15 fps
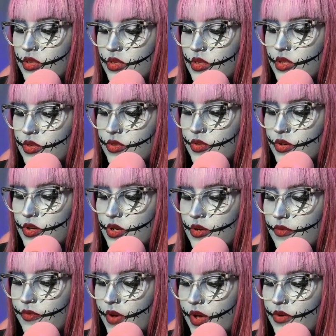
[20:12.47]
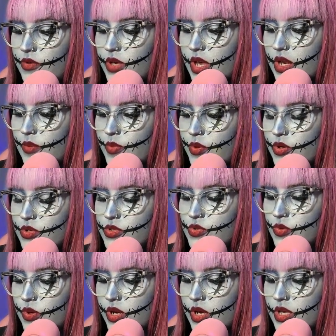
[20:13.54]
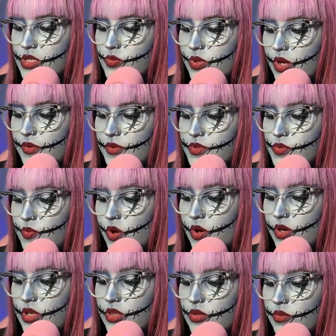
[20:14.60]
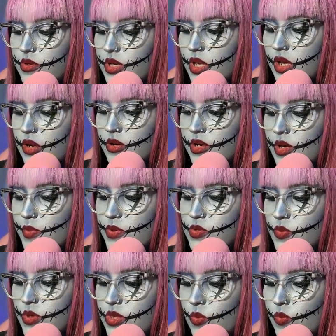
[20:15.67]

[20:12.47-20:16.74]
The third and final Gettysburg story is when I was walking through an area between